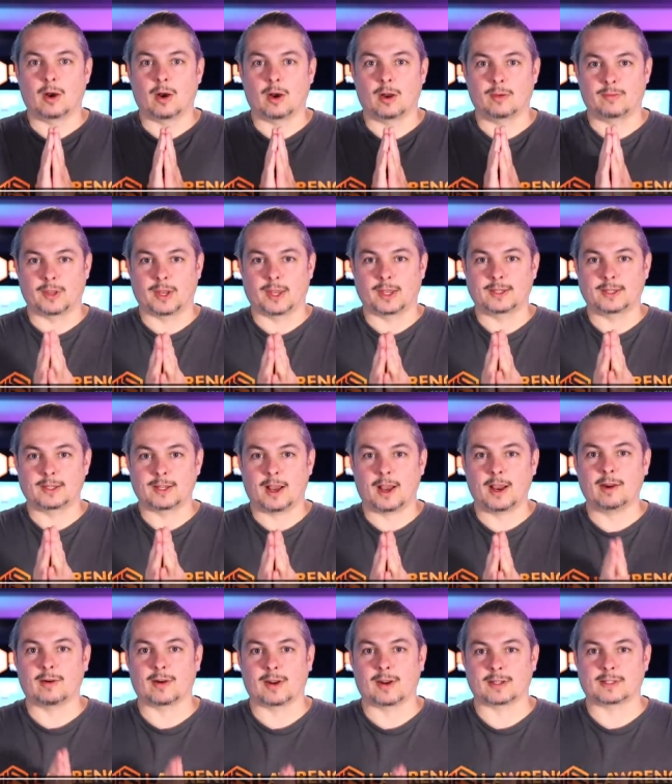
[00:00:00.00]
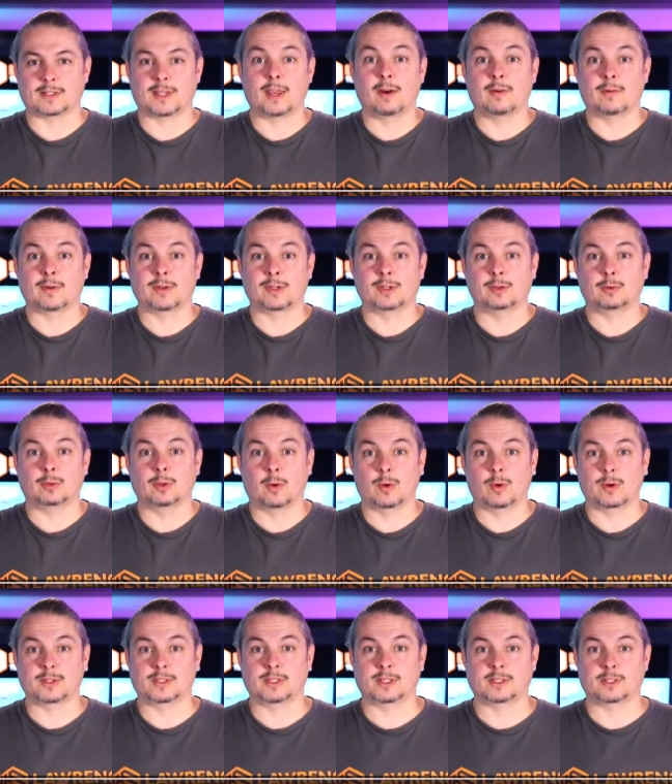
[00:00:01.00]
If you'd like to hire us, head over to
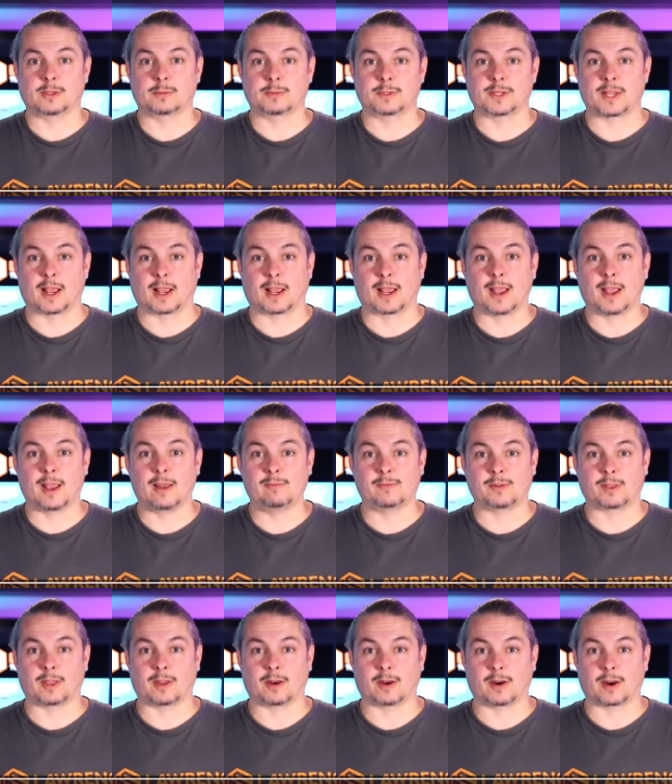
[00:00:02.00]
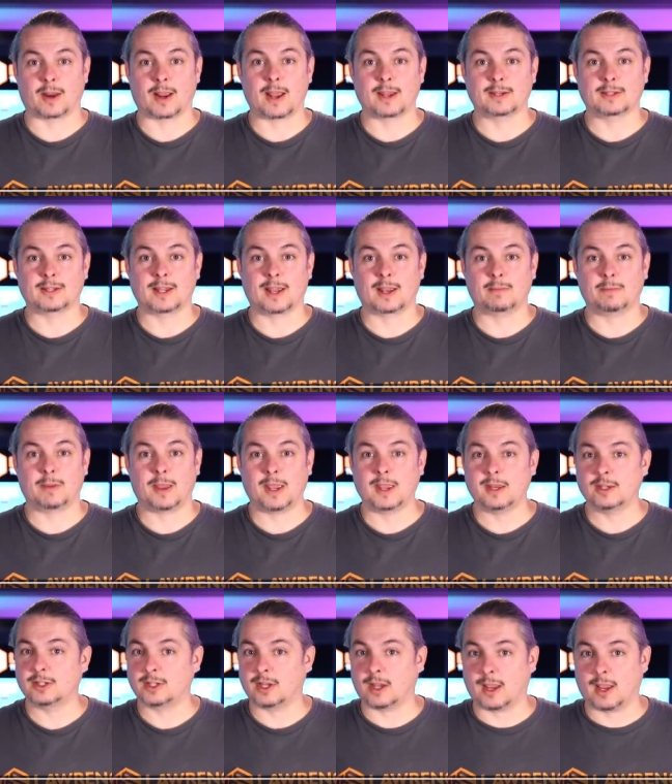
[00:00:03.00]
lawrencesystems.com, fill out our contact
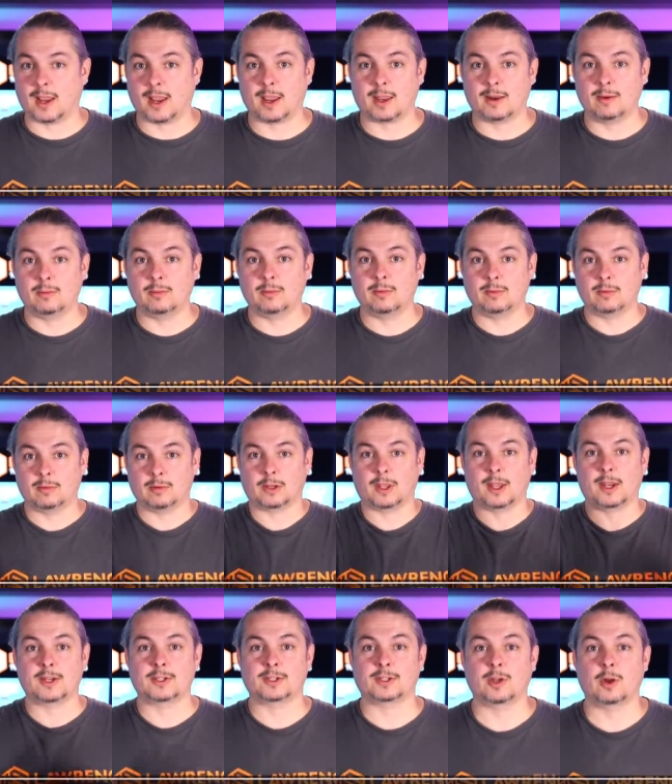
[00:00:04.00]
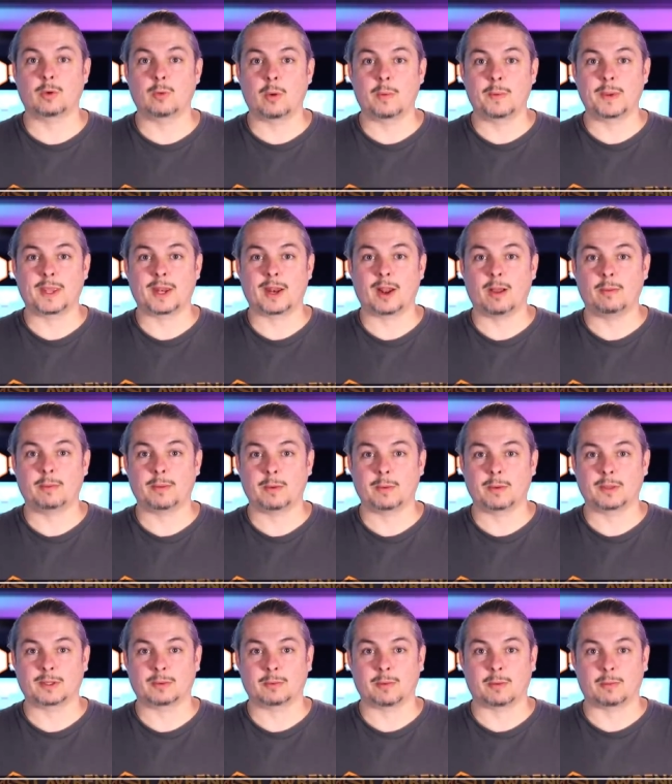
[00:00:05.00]
page, and let us know what we can help you
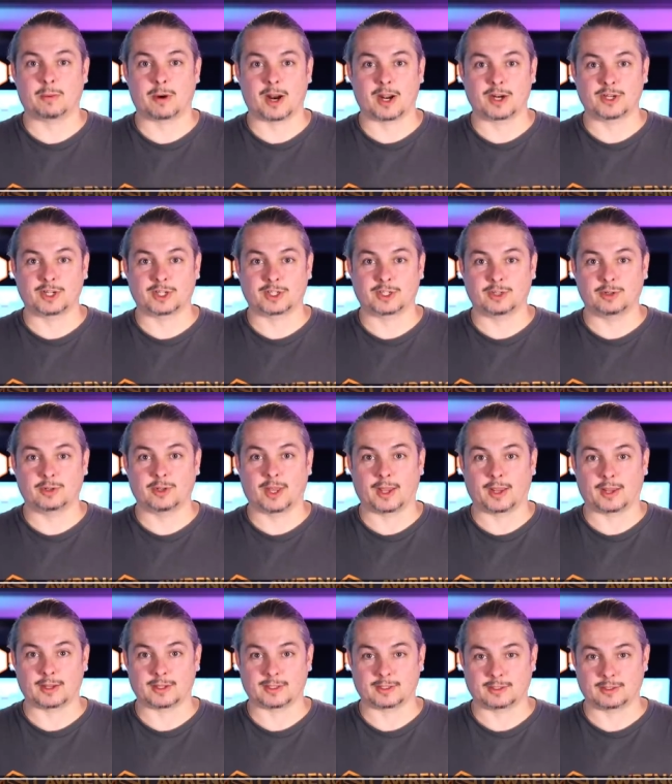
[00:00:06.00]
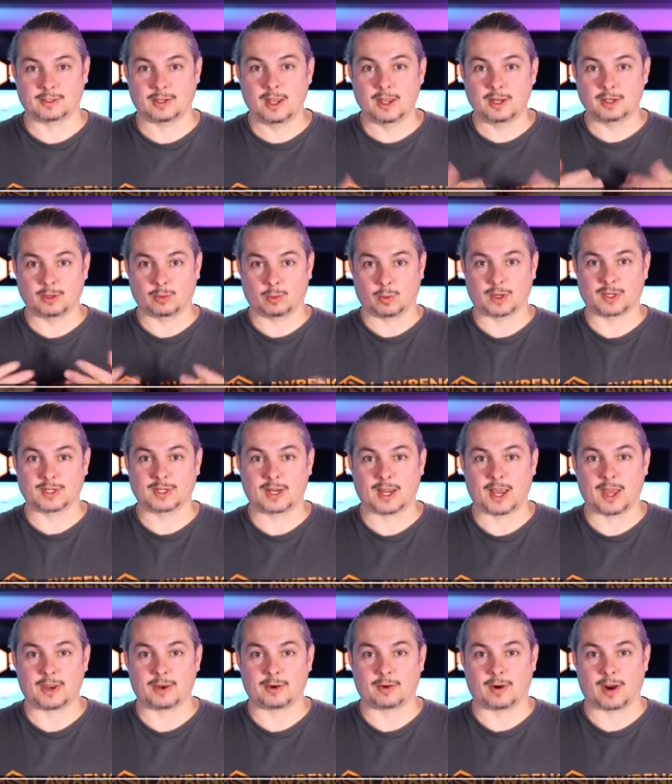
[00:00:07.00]
with and what projects you'd like us to work
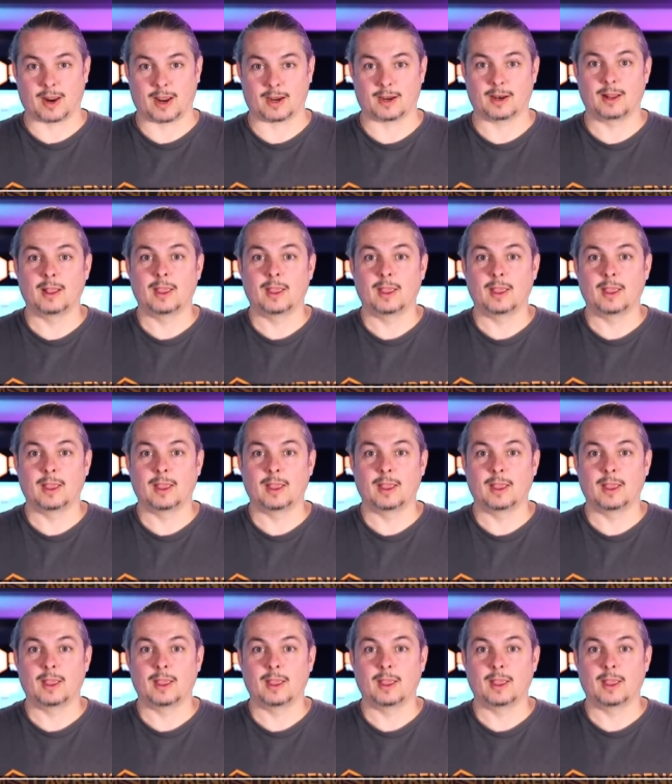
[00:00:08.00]
together on.